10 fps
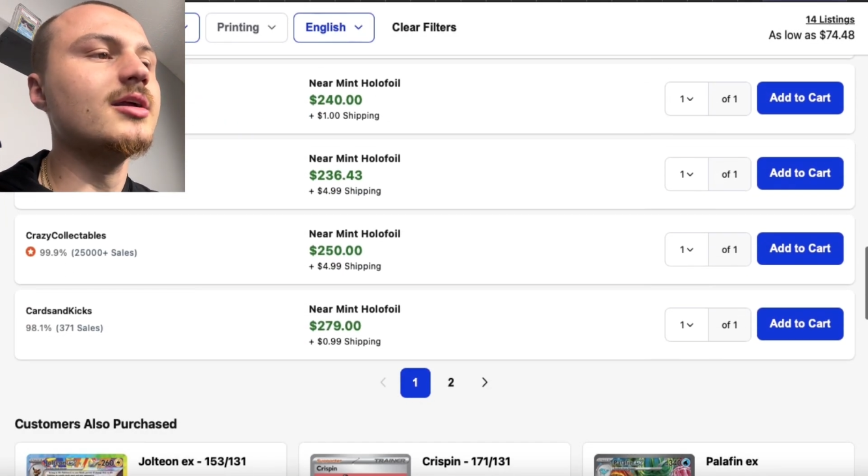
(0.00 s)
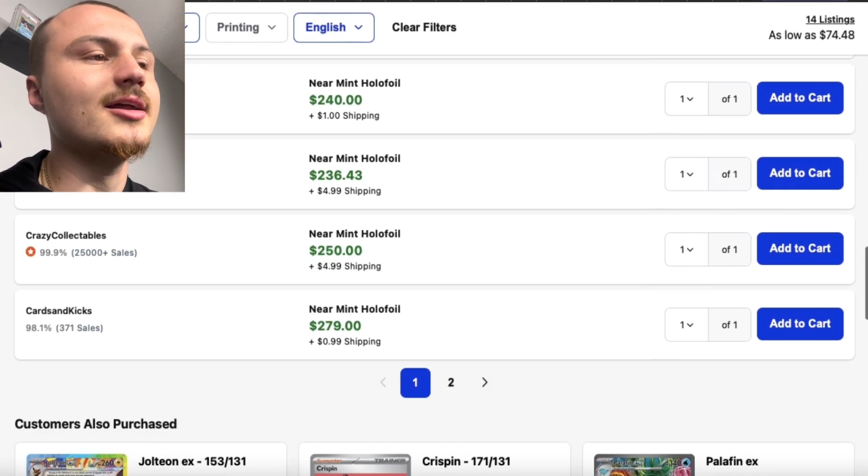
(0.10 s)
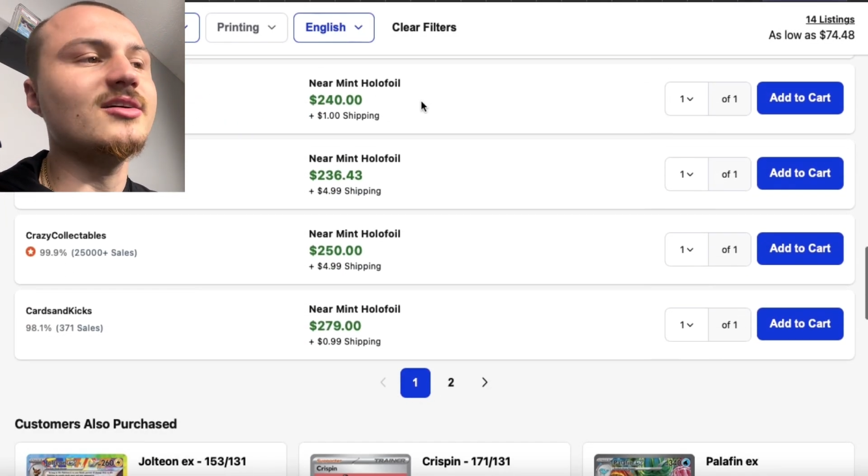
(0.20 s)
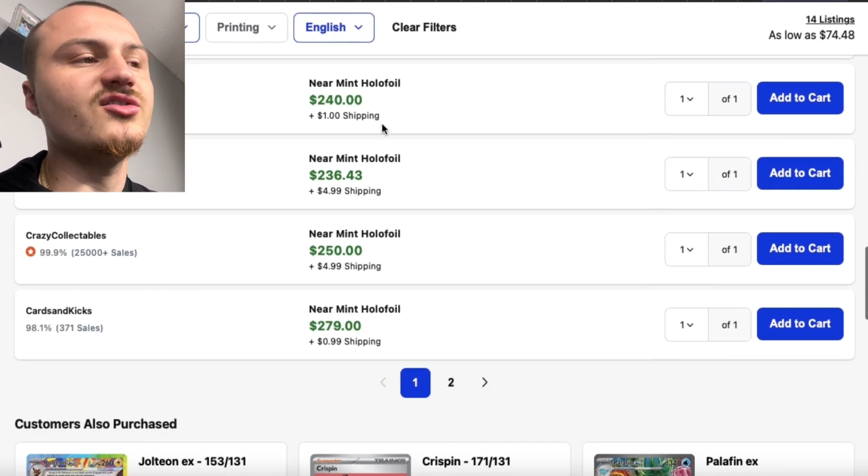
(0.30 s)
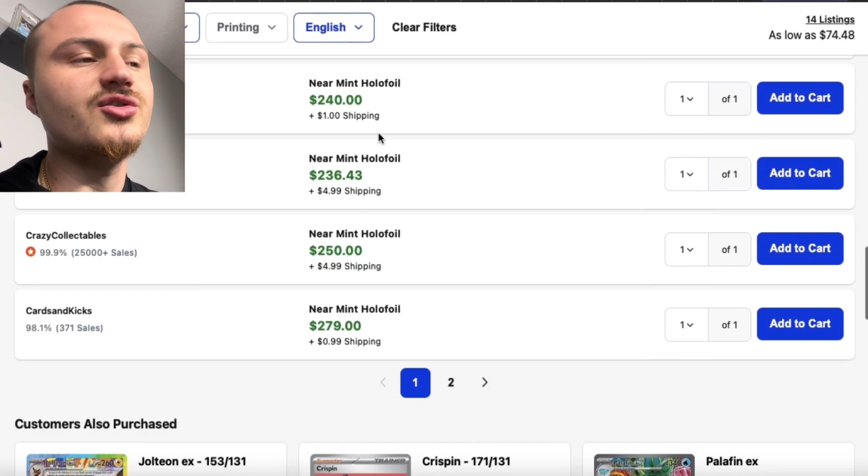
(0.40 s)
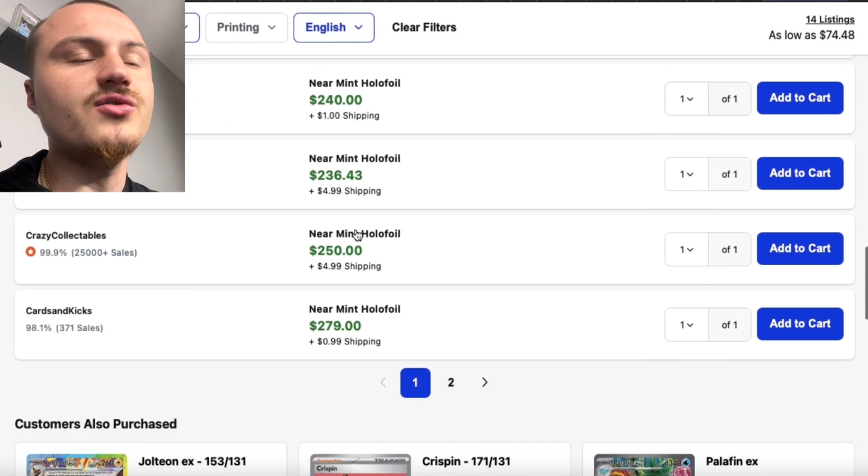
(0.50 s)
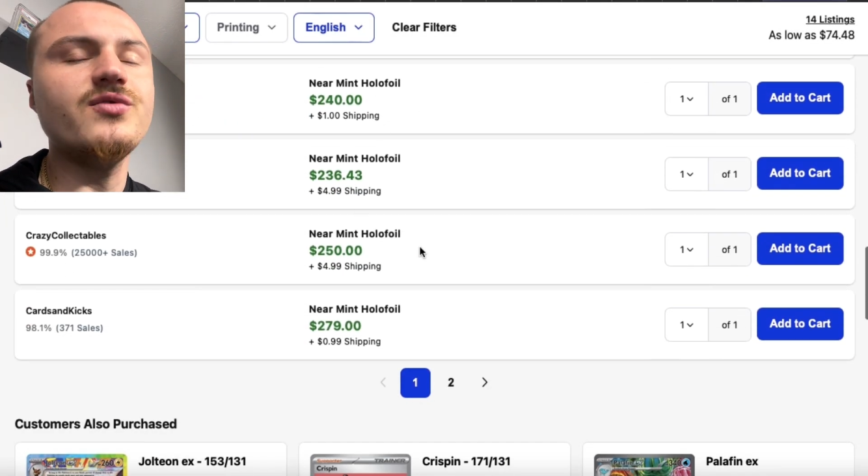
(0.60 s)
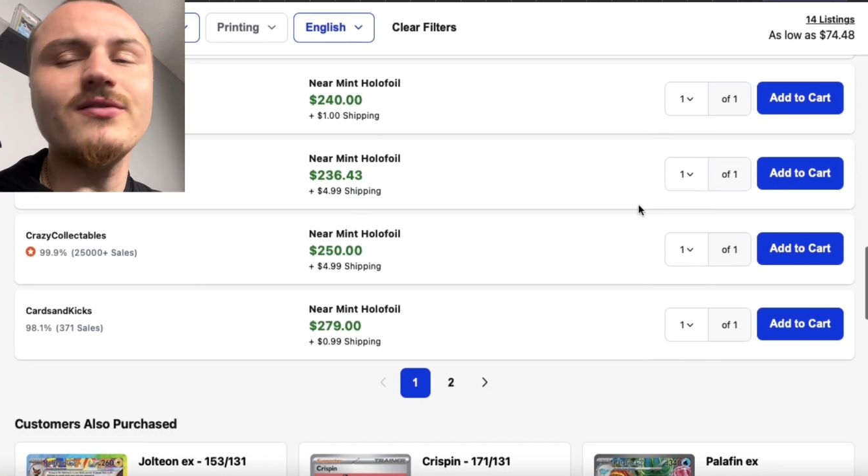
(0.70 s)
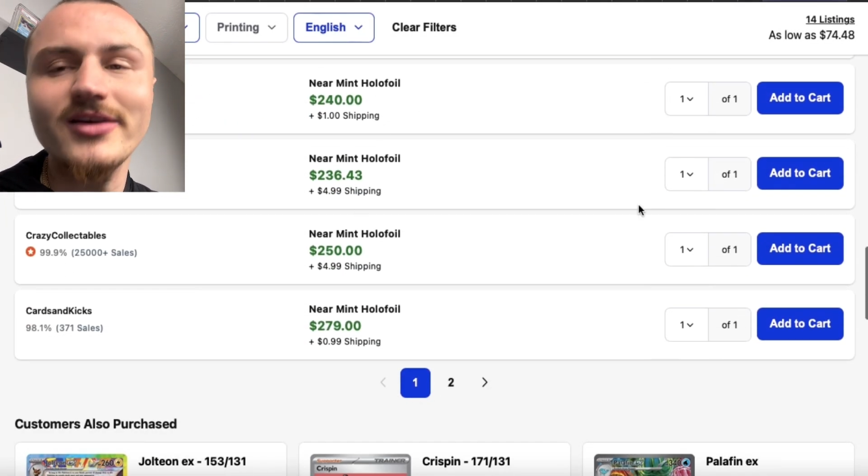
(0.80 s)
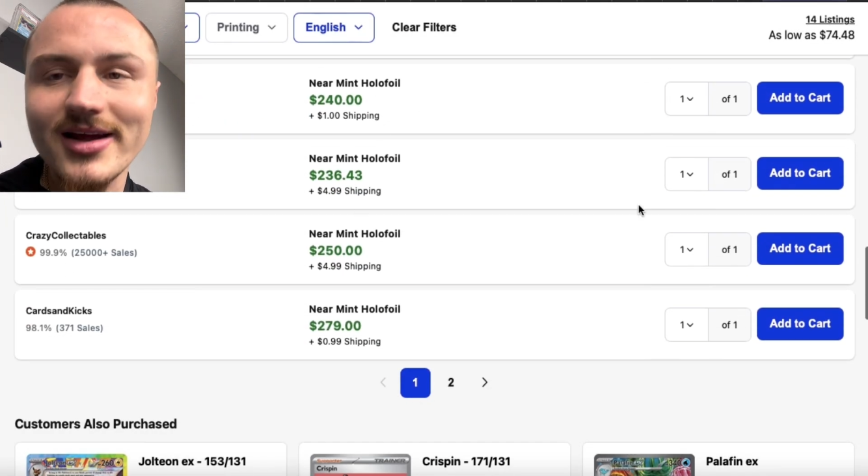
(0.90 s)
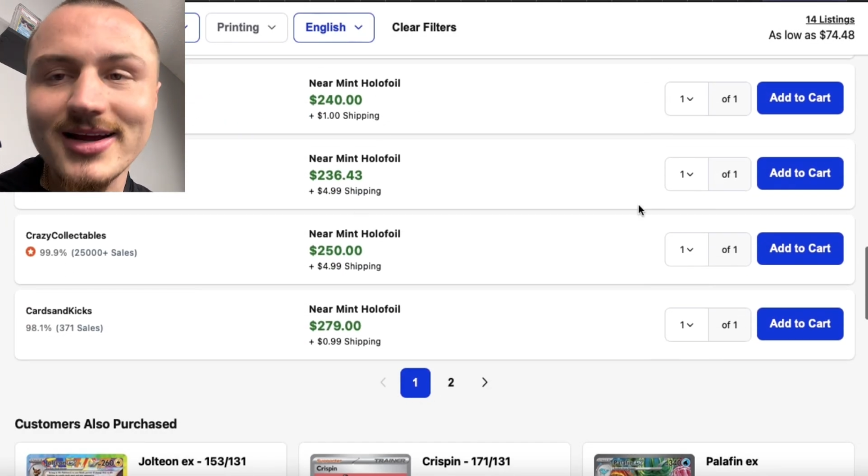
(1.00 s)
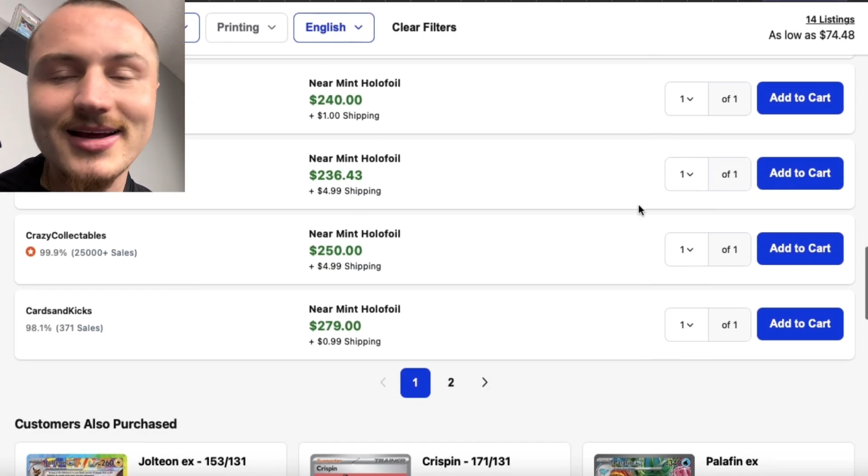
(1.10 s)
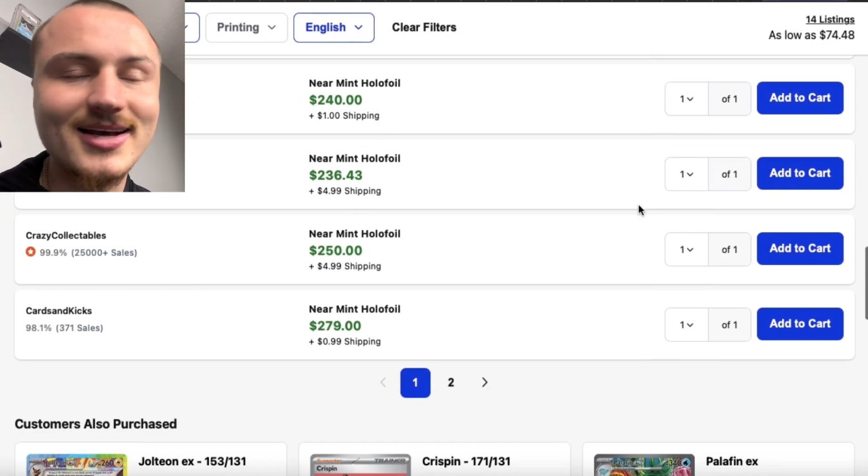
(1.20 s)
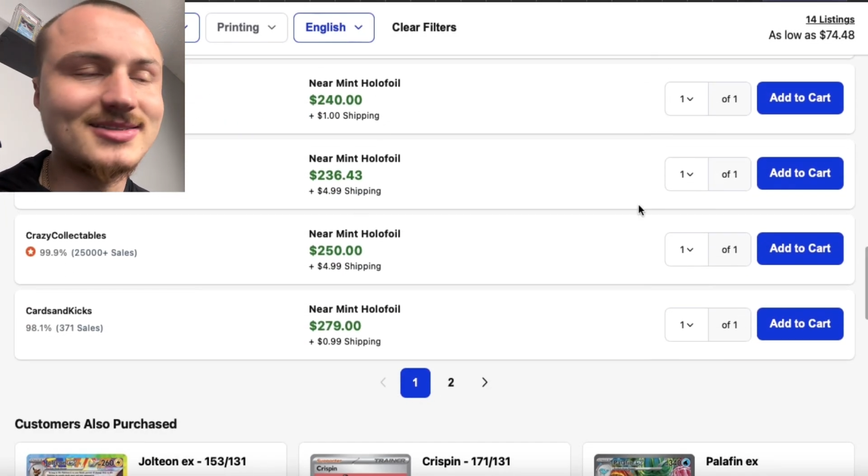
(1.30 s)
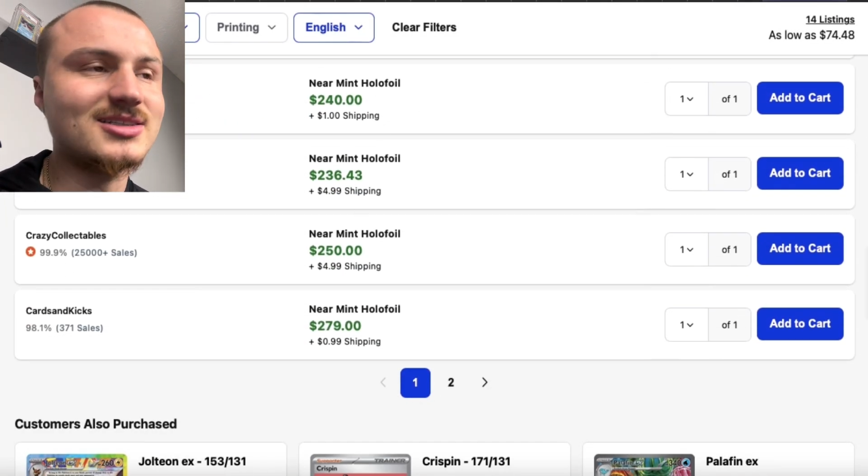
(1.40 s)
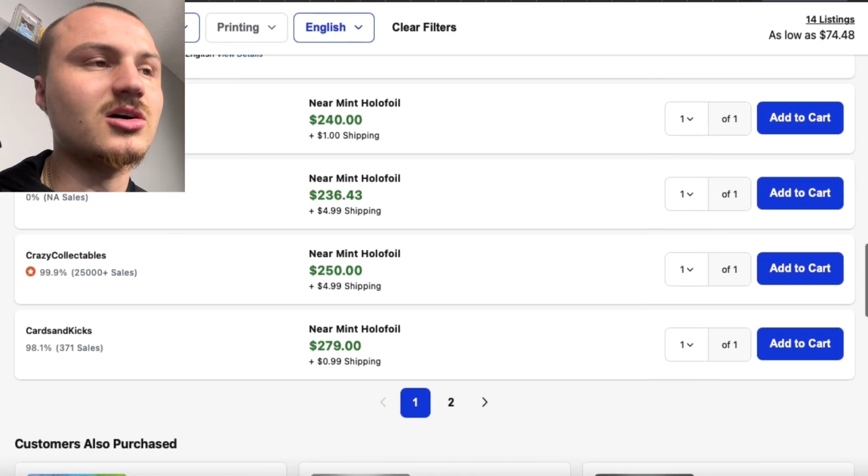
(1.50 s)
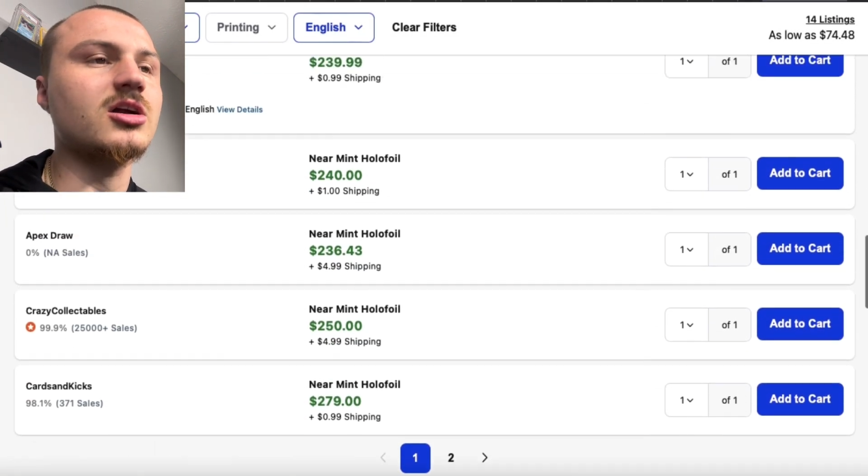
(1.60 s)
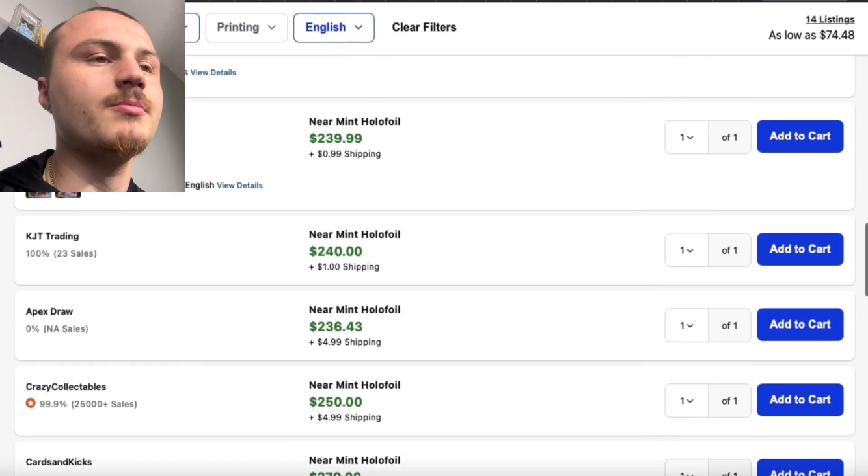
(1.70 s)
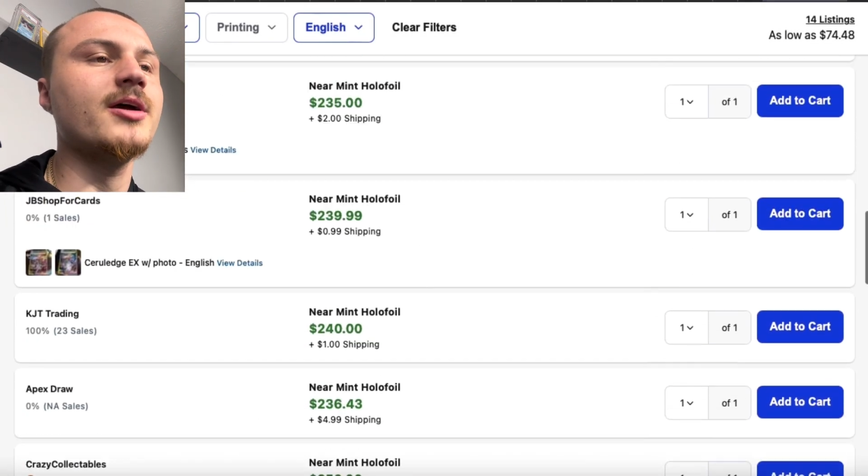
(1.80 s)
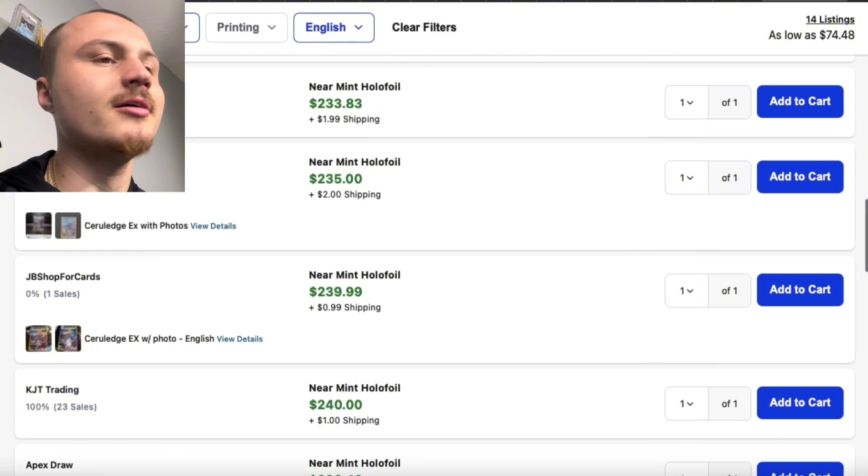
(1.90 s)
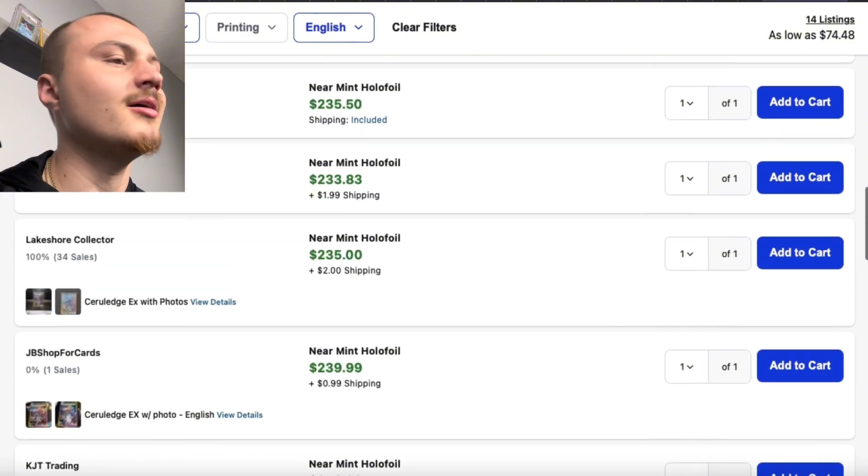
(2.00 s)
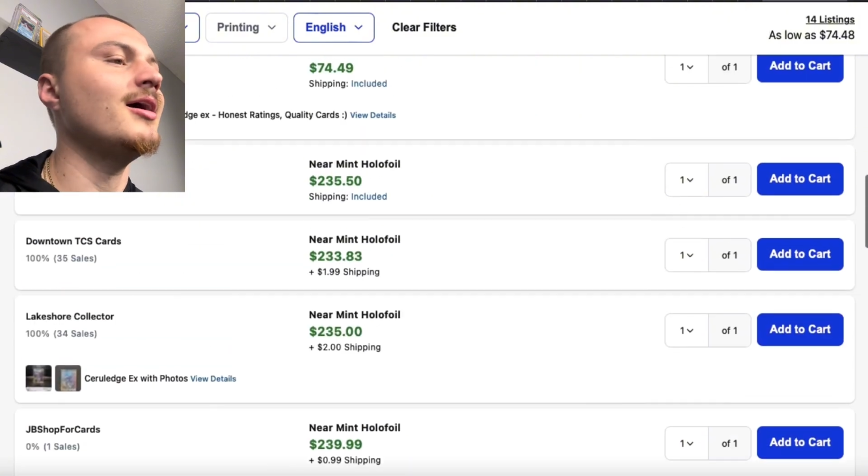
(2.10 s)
it is 250 that has this card up there.